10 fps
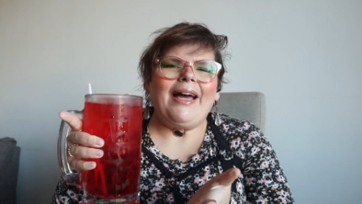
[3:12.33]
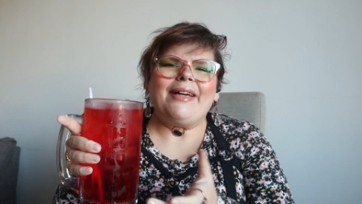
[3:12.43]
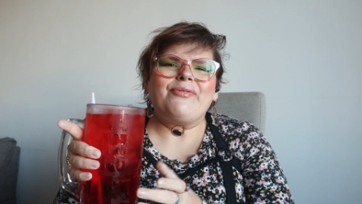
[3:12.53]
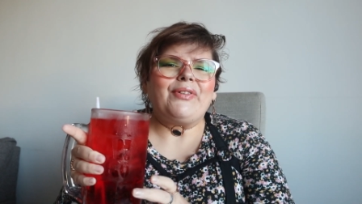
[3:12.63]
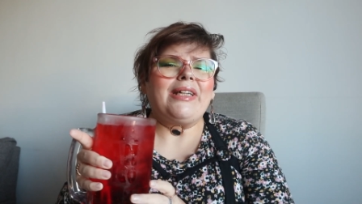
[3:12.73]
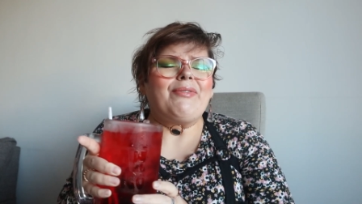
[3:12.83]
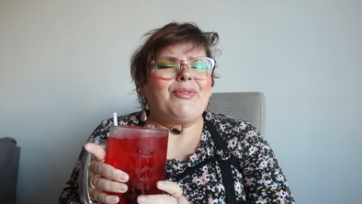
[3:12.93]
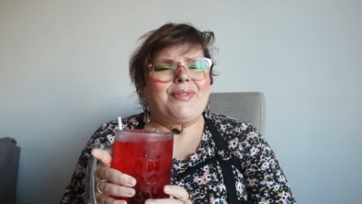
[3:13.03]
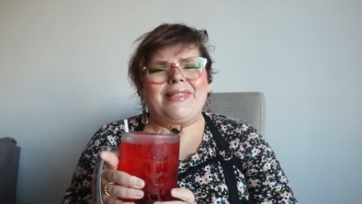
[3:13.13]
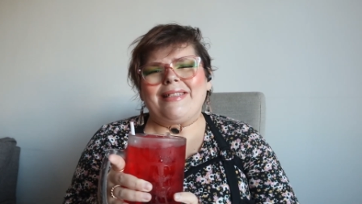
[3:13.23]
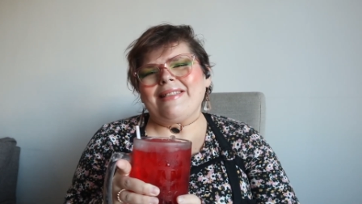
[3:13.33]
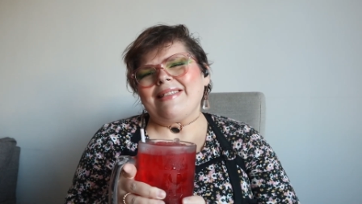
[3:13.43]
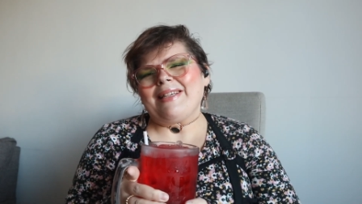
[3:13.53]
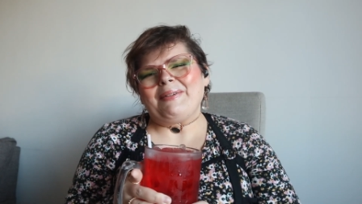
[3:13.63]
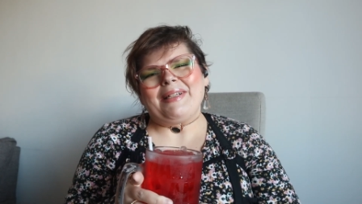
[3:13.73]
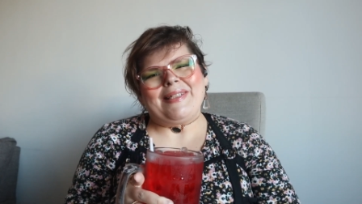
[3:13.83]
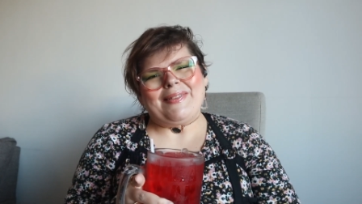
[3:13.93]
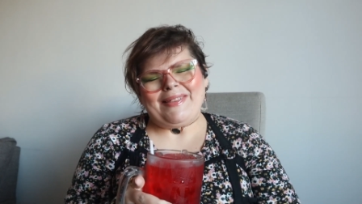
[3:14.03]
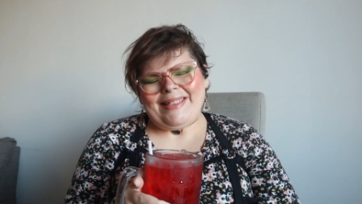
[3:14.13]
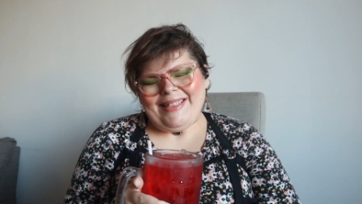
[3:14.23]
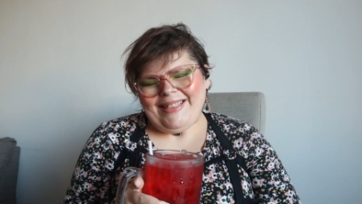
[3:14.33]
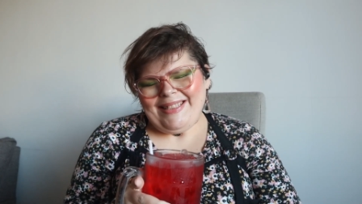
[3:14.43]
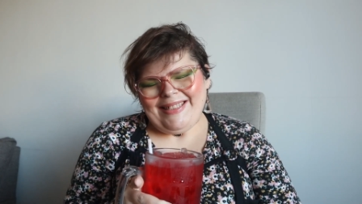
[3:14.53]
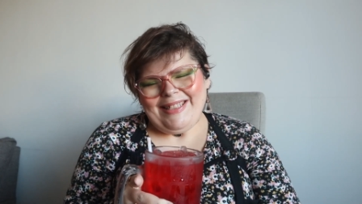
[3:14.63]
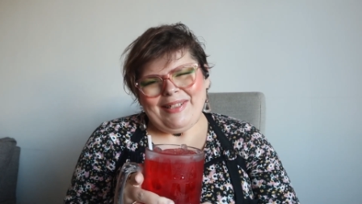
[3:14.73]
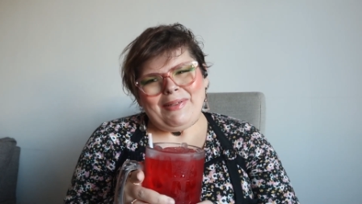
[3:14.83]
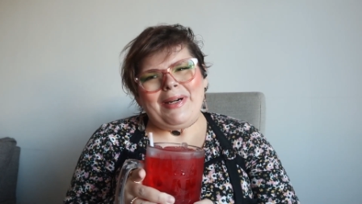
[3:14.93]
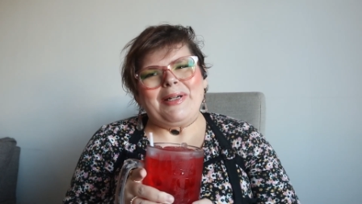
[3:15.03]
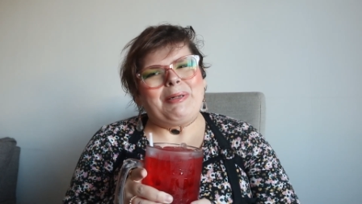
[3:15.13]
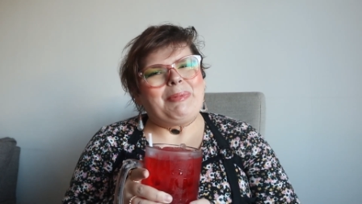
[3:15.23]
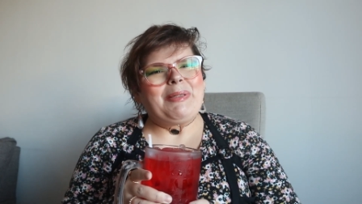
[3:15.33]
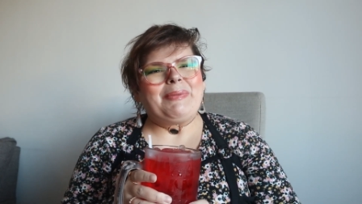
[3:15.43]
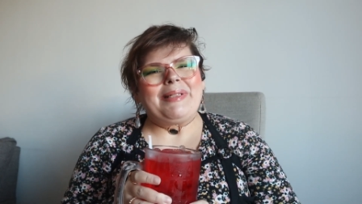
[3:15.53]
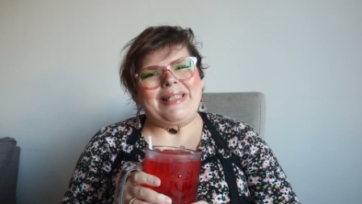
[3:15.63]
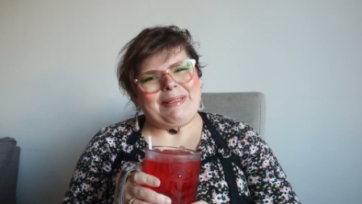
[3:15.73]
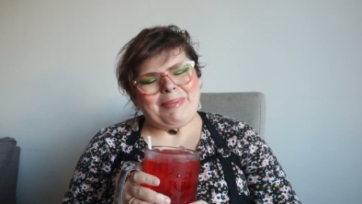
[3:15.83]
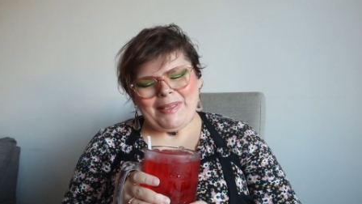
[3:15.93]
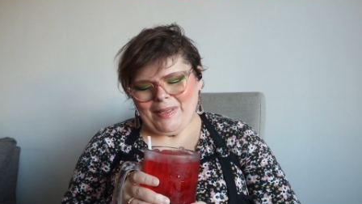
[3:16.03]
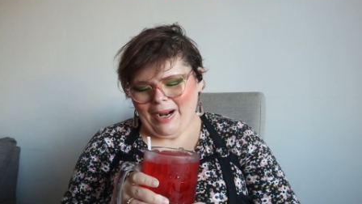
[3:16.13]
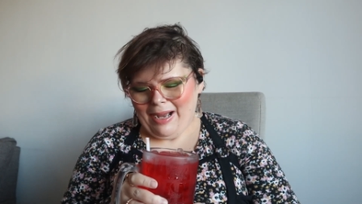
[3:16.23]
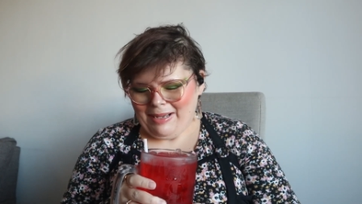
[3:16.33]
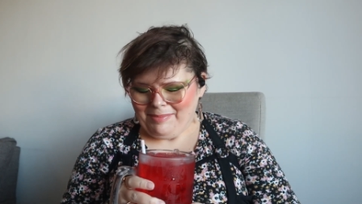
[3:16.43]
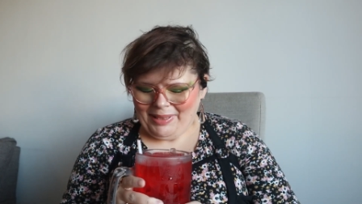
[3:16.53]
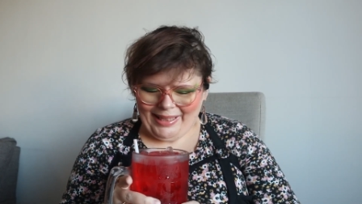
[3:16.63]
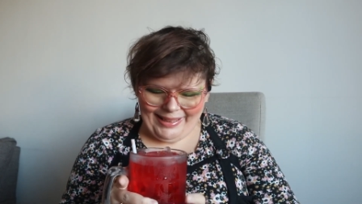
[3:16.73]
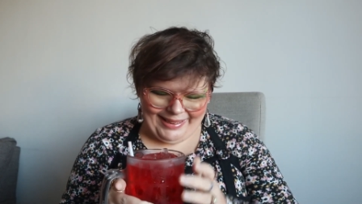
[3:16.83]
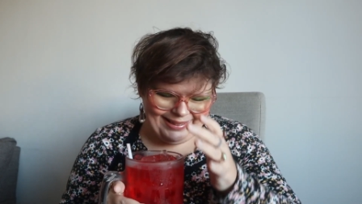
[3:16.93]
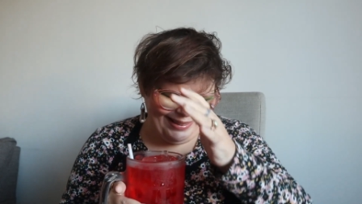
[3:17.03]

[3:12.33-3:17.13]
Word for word: If any of those things sound interesting to you, I hope you will subscribe and